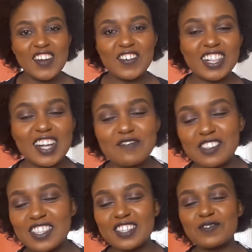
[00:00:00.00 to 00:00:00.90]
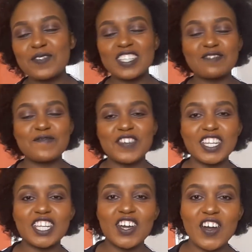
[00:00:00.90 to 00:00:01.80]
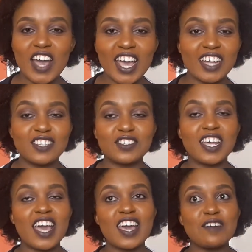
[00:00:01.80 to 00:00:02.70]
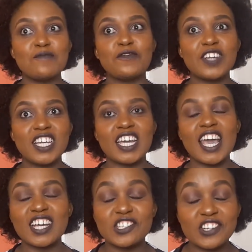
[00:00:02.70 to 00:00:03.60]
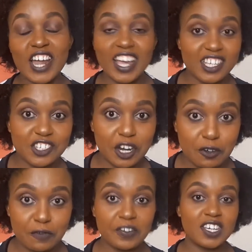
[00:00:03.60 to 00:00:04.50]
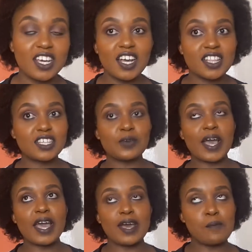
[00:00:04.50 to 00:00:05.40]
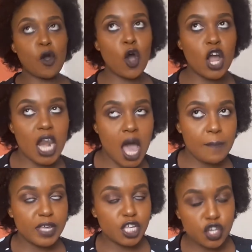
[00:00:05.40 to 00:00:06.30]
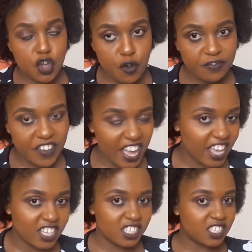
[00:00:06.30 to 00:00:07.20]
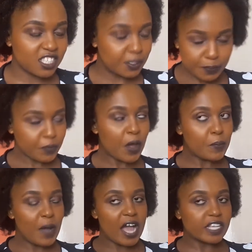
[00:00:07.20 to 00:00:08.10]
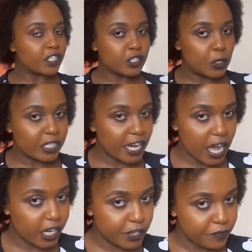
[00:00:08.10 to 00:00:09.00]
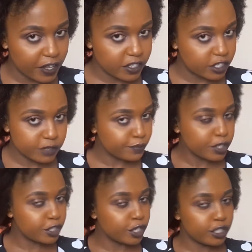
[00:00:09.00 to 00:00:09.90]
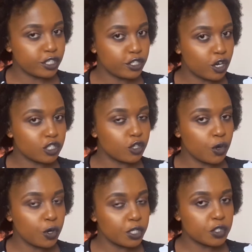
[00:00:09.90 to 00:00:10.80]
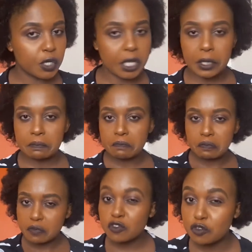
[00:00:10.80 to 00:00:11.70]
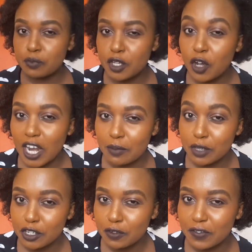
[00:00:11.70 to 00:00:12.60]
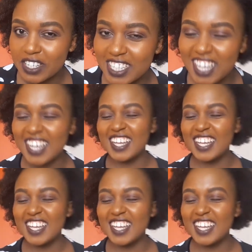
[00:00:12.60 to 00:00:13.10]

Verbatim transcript: welcome to this week's video and today i am feeling extra extra goofy that's why i am all up in your face but it's not an ugly face it, it is not so it's okay to be all up in your face